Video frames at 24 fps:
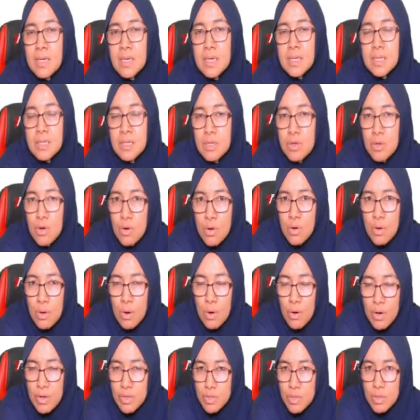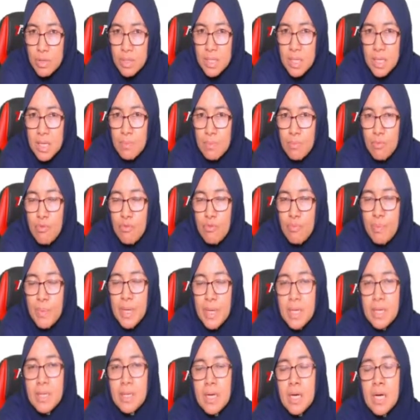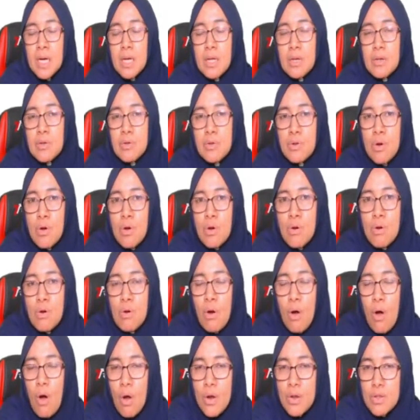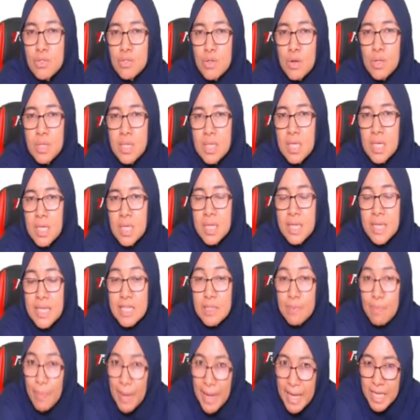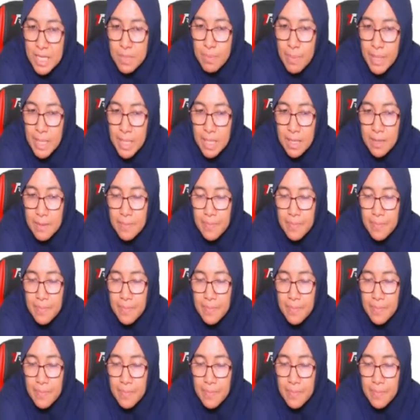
no horizontal movement, no horizontal displacement.